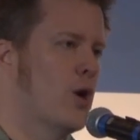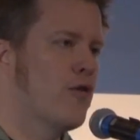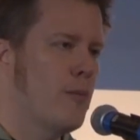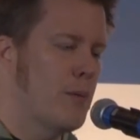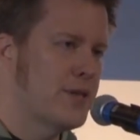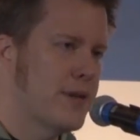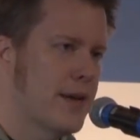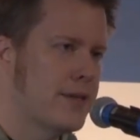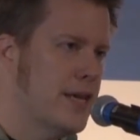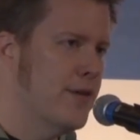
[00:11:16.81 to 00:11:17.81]
from our
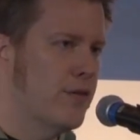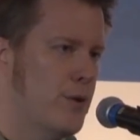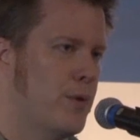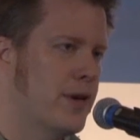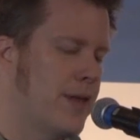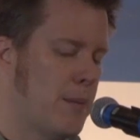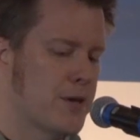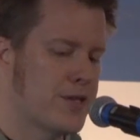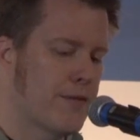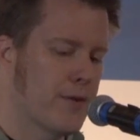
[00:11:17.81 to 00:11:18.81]
mistakes, even if we put in that
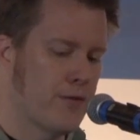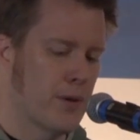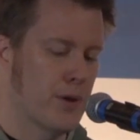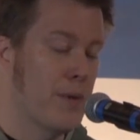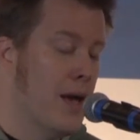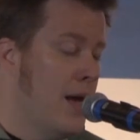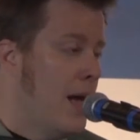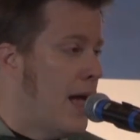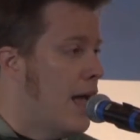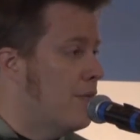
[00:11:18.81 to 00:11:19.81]
much effort from them?
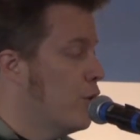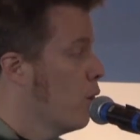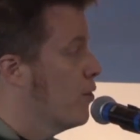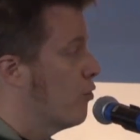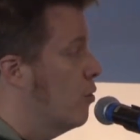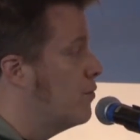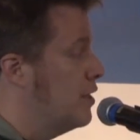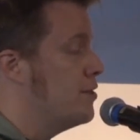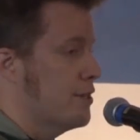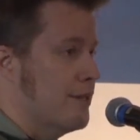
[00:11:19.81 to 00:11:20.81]
And the Orbiter group
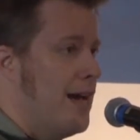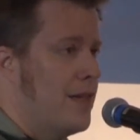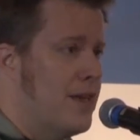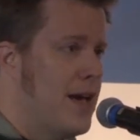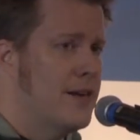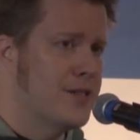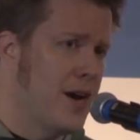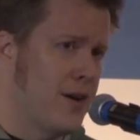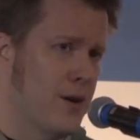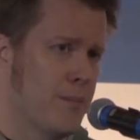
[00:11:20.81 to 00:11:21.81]
did just that. They had an
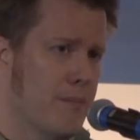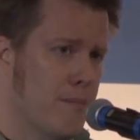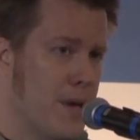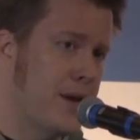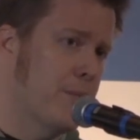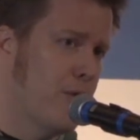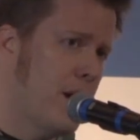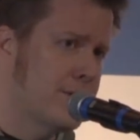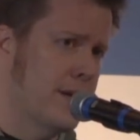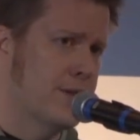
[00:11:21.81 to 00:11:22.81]
entire meta
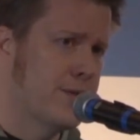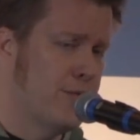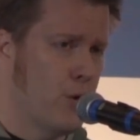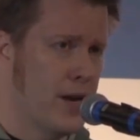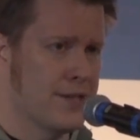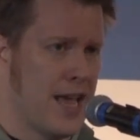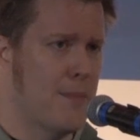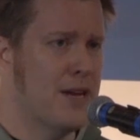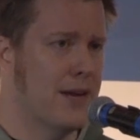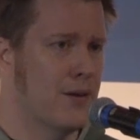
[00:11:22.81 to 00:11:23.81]
process for
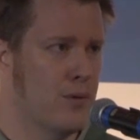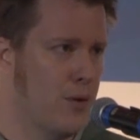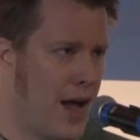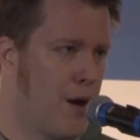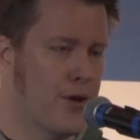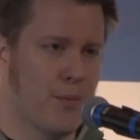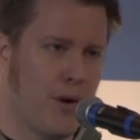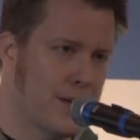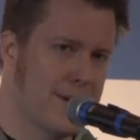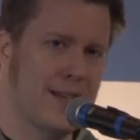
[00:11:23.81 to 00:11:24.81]
examining how their
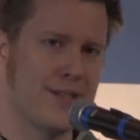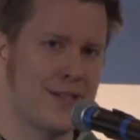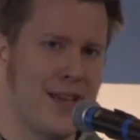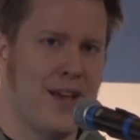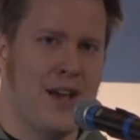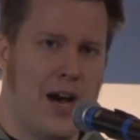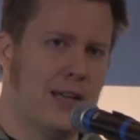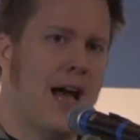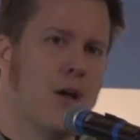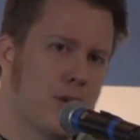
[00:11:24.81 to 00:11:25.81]
process
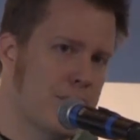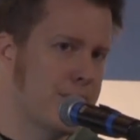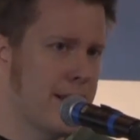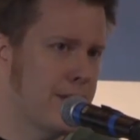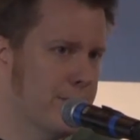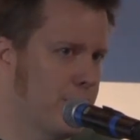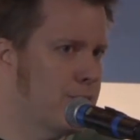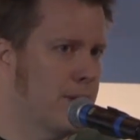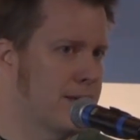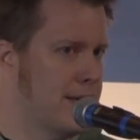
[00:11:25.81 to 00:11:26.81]
allowed the mistake in the
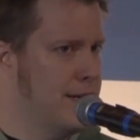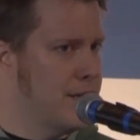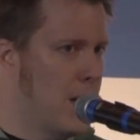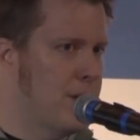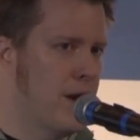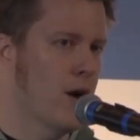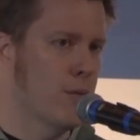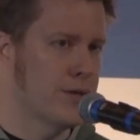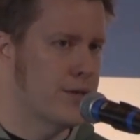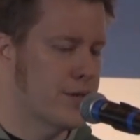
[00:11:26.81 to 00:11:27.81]
first place anytime an error
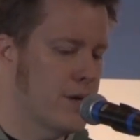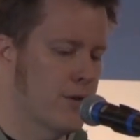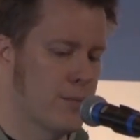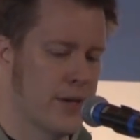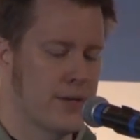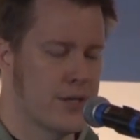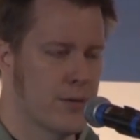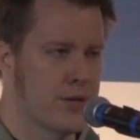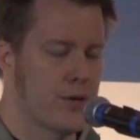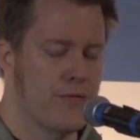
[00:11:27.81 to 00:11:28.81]
was discovered, because
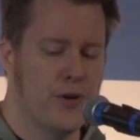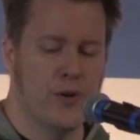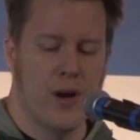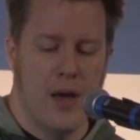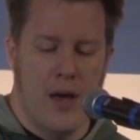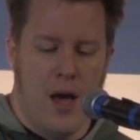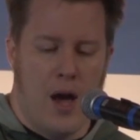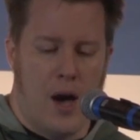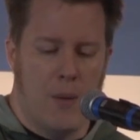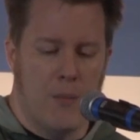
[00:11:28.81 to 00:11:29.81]
there were so few.
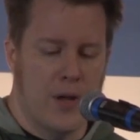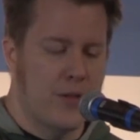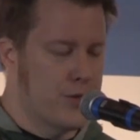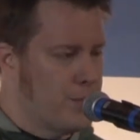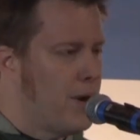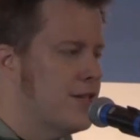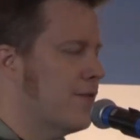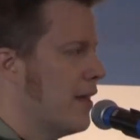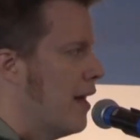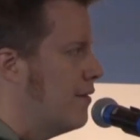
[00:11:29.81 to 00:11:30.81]
But there's a price
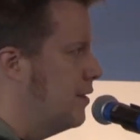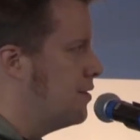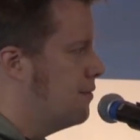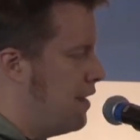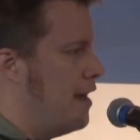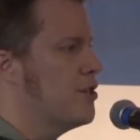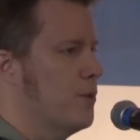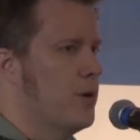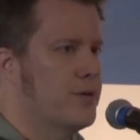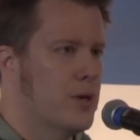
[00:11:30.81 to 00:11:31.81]
for that that's
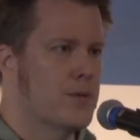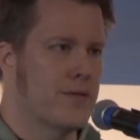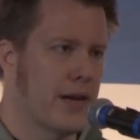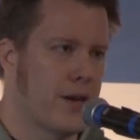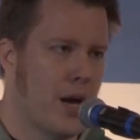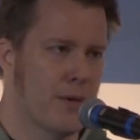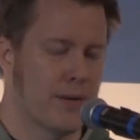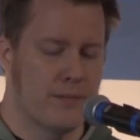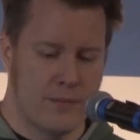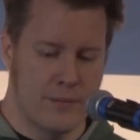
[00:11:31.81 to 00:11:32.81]
tangible in terms of economic